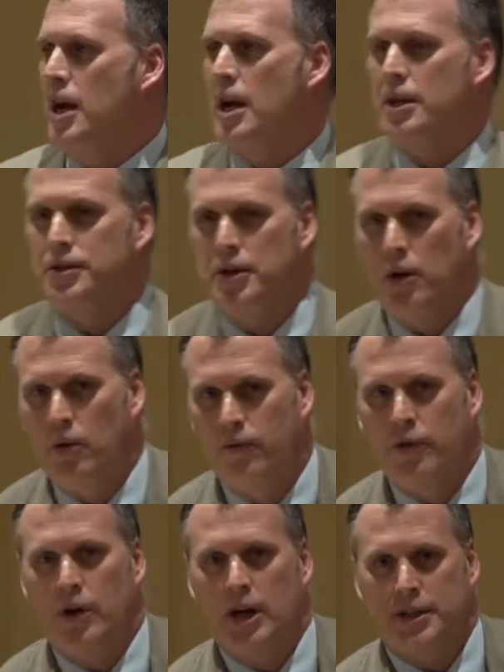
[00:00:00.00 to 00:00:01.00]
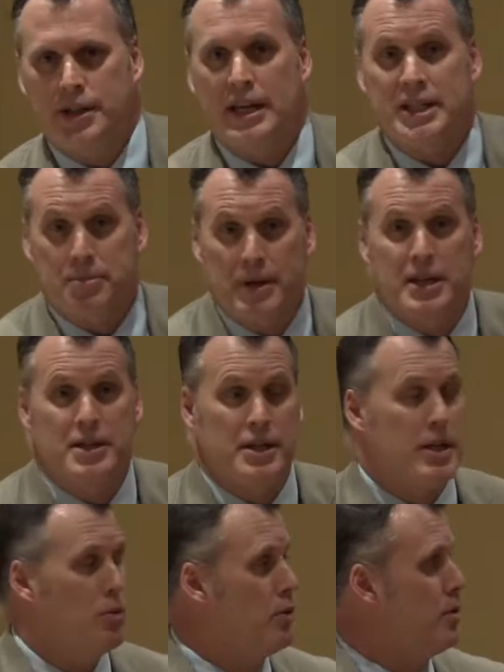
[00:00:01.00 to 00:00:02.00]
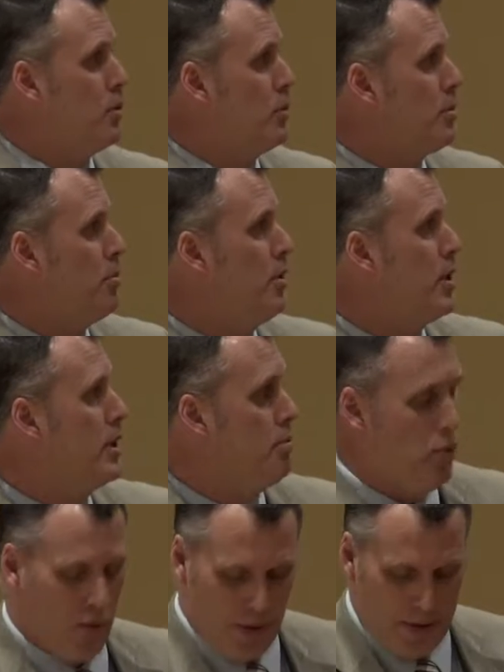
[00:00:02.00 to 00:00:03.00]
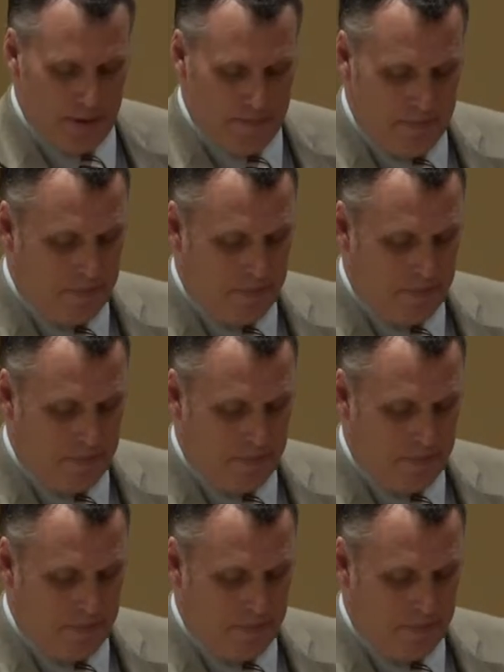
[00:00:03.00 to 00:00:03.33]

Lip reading: And so for us, that space need was pretty important.